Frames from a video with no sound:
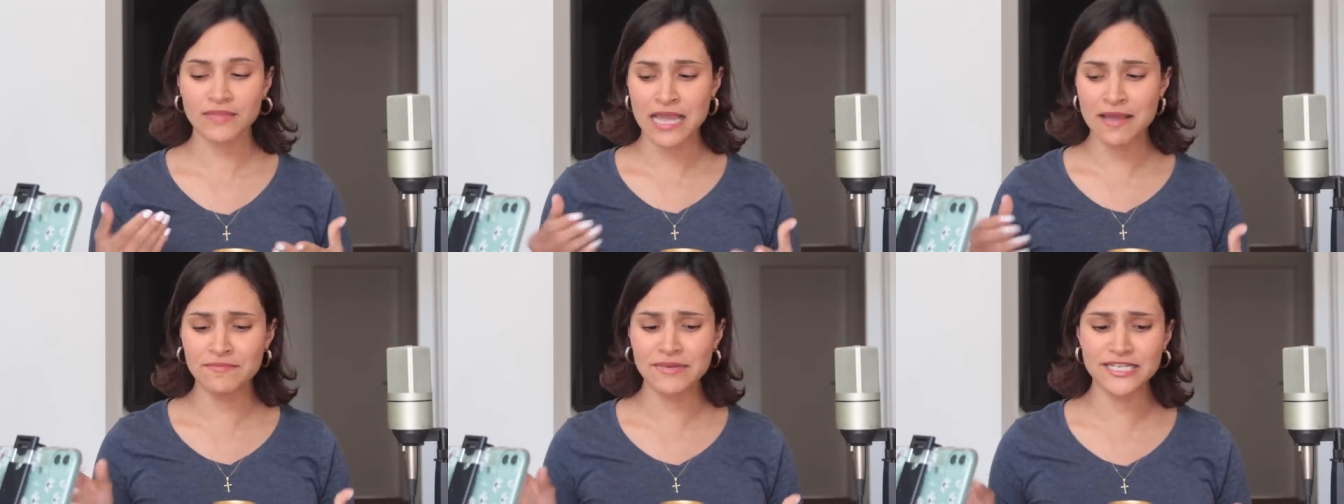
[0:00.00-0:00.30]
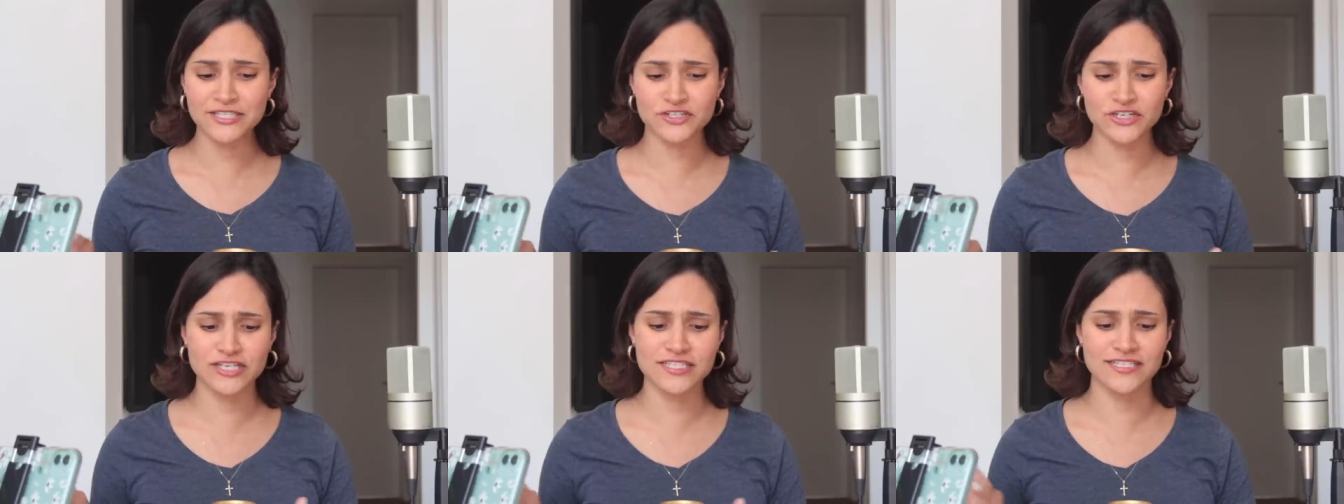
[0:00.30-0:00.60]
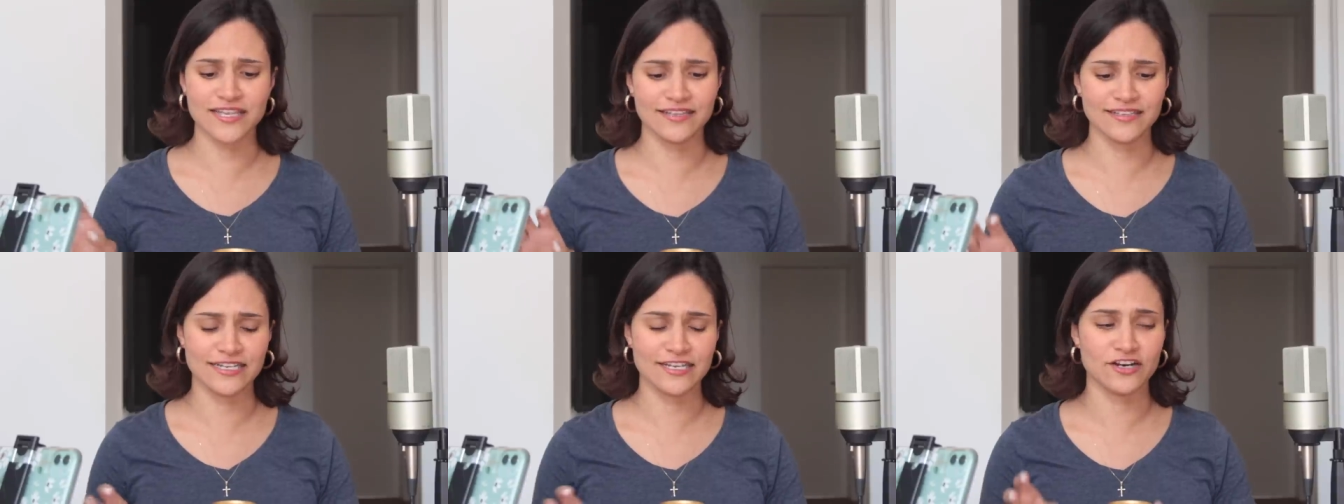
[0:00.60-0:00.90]
I'm literally
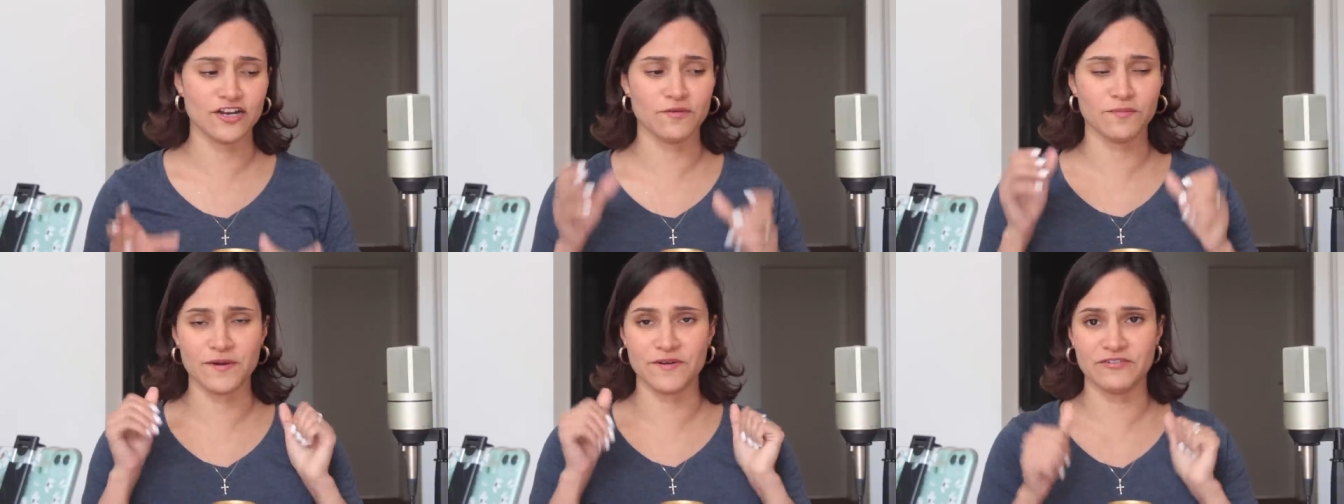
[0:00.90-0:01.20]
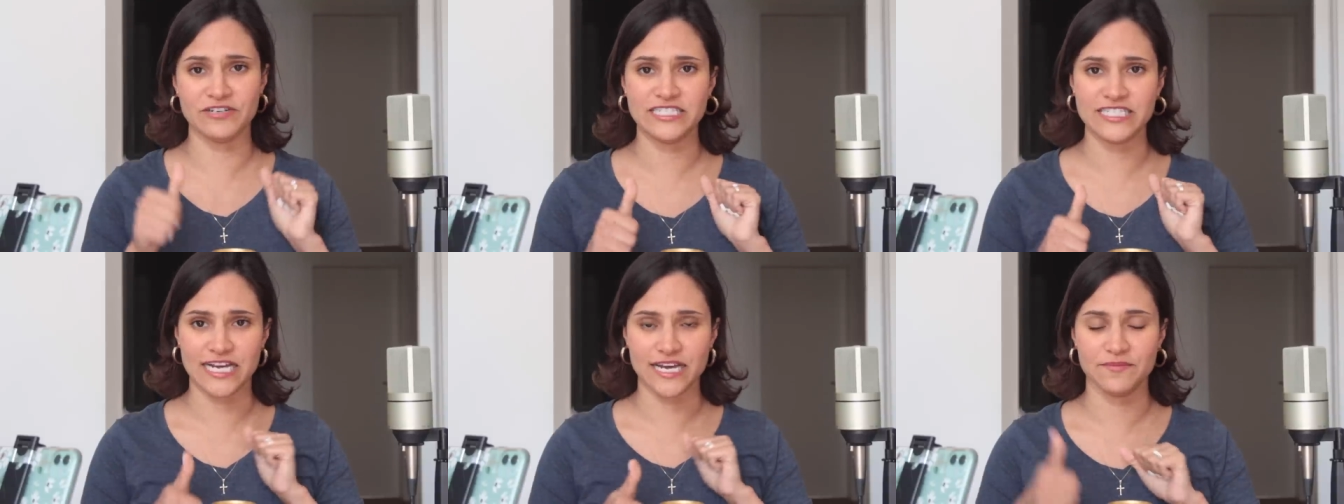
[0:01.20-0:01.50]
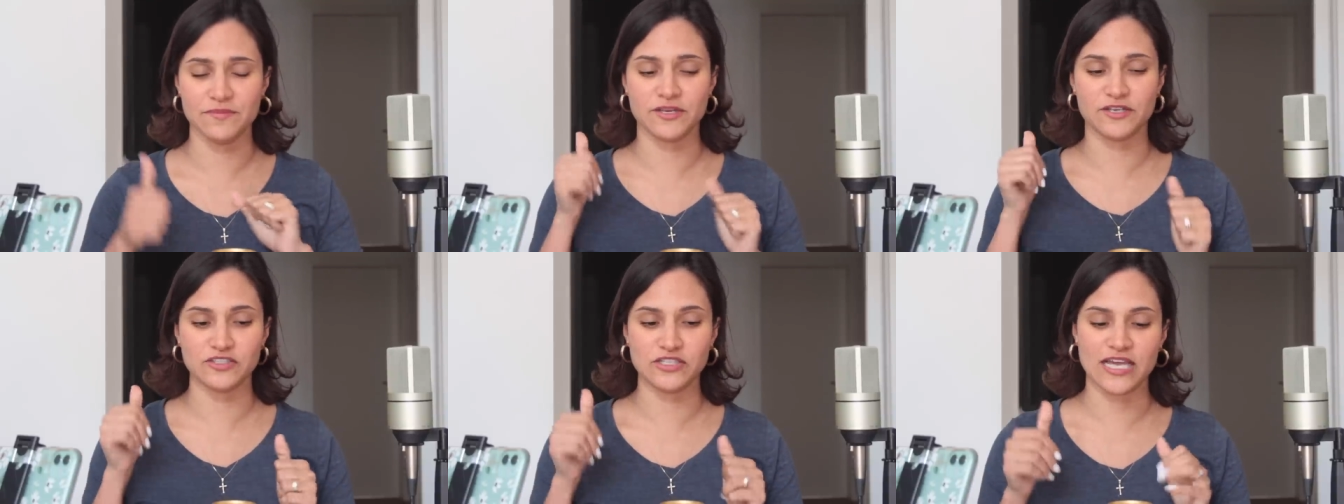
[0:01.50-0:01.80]
standing up every
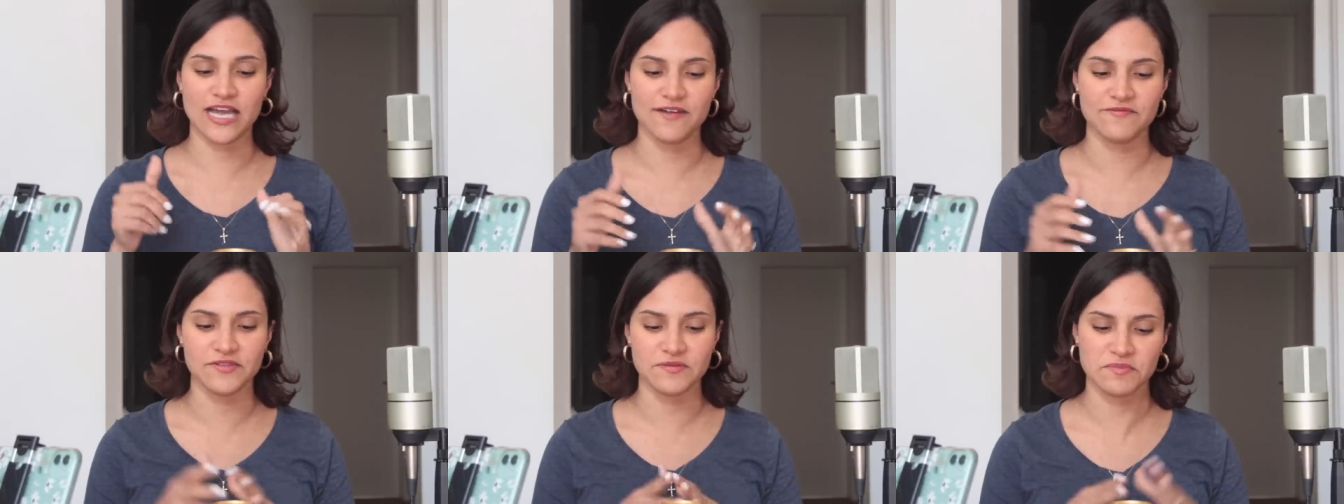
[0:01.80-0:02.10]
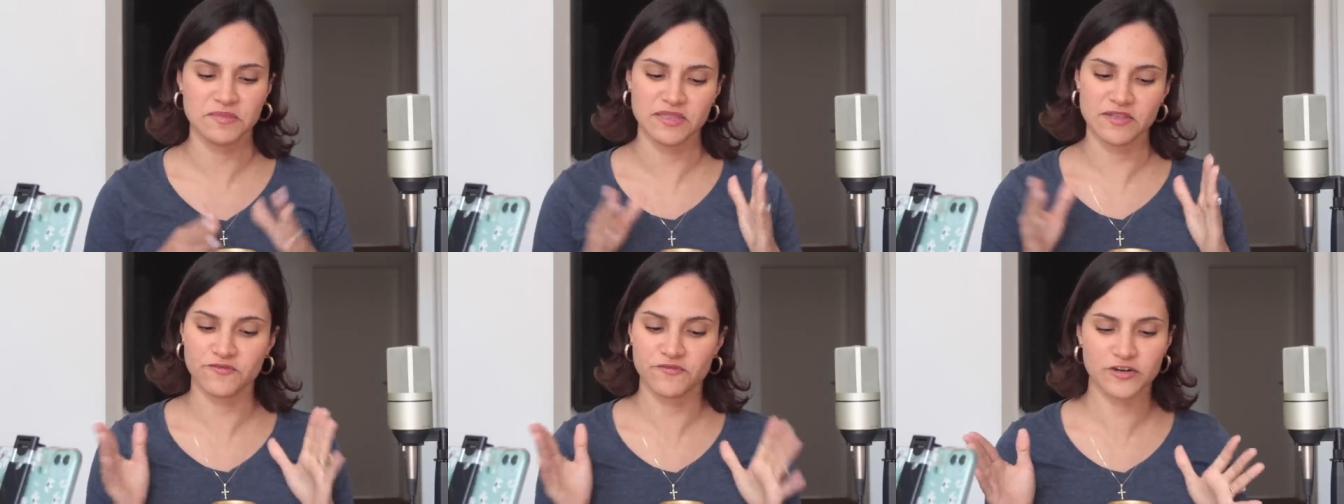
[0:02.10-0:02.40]
time because I have them in